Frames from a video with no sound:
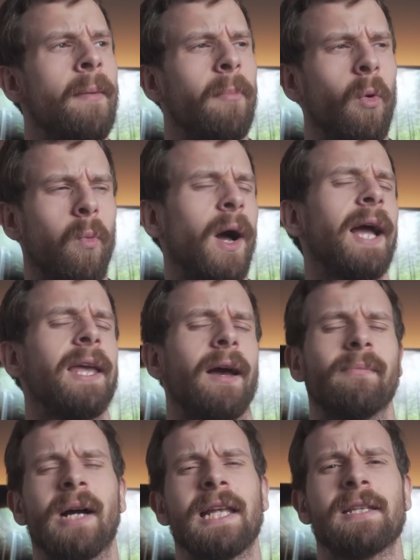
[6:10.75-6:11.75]
But why
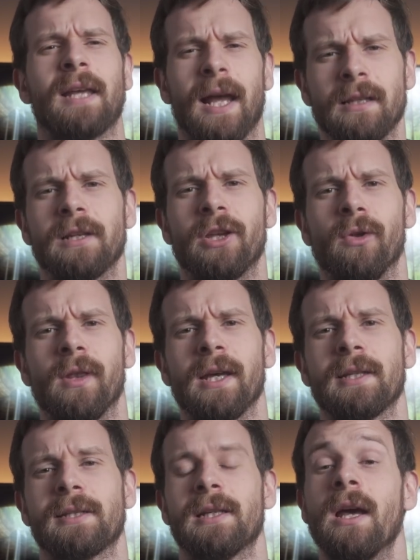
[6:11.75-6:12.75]
am I telling you
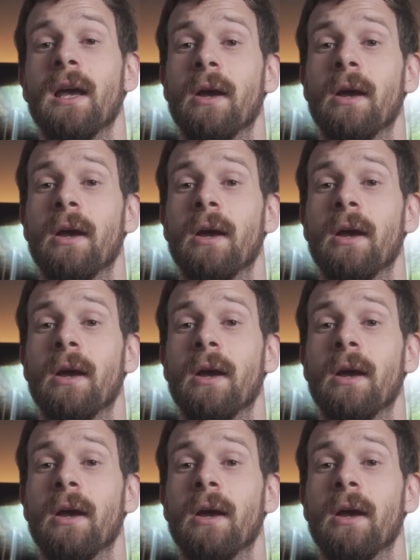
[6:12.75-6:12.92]
this?